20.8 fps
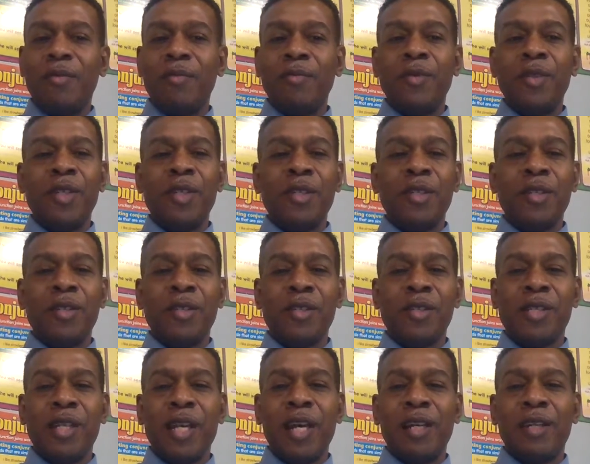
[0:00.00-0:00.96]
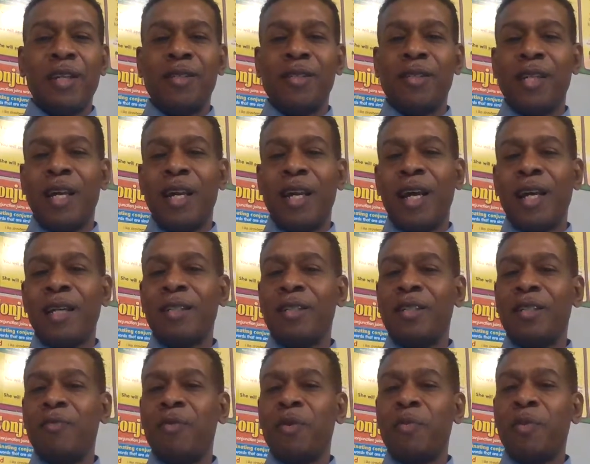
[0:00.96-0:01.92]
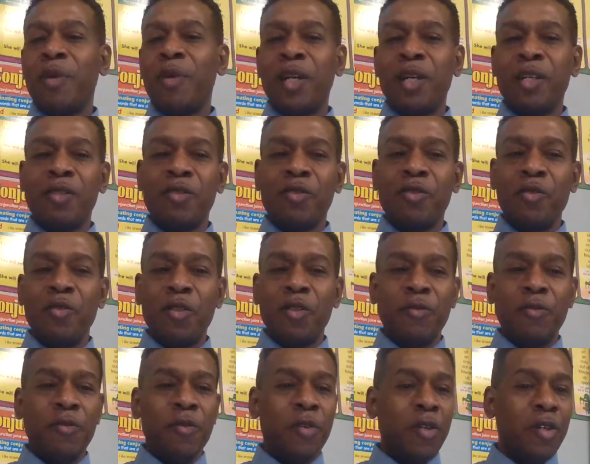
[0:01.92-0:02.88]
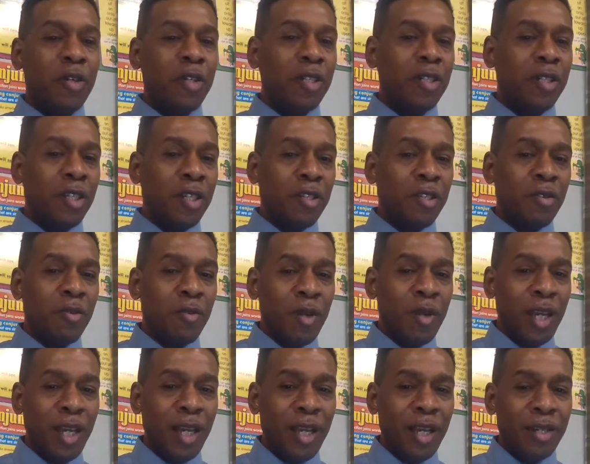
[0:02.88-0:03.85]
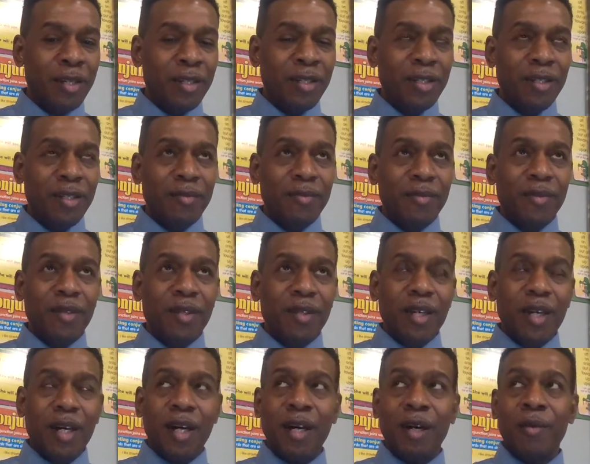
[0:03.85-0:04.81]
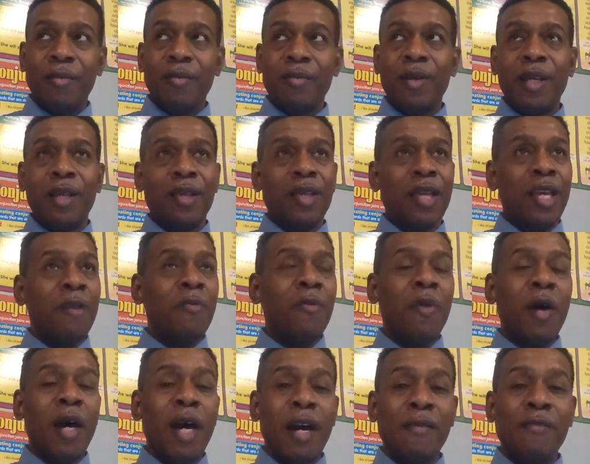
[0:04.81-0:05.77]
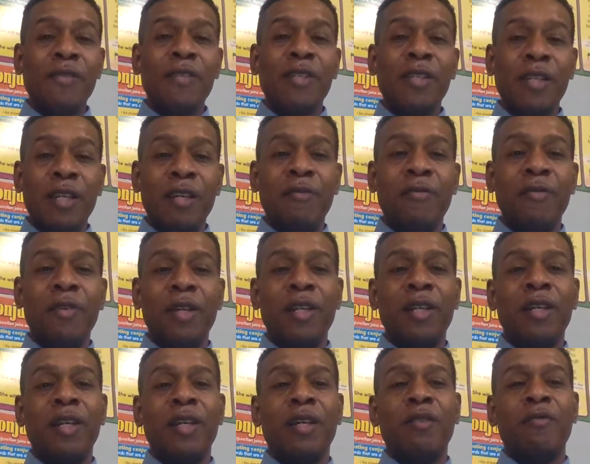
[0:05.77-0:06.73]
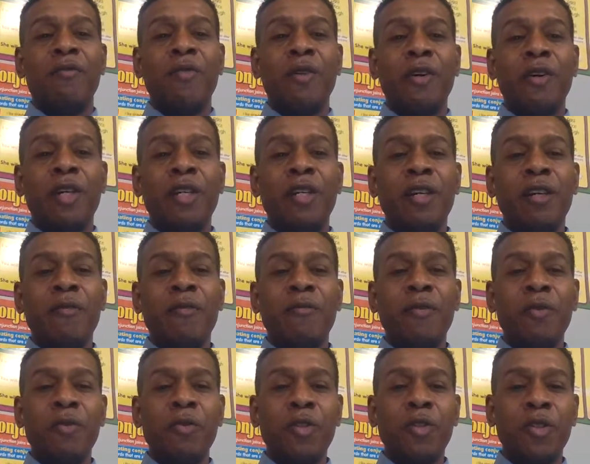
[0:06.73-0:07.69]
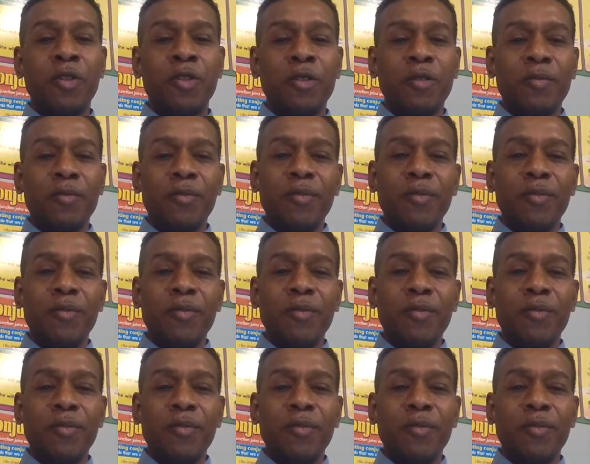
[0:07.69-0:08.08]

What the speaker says: These are the standards that actually prepare students for the digital age that they will have to live in the very near future.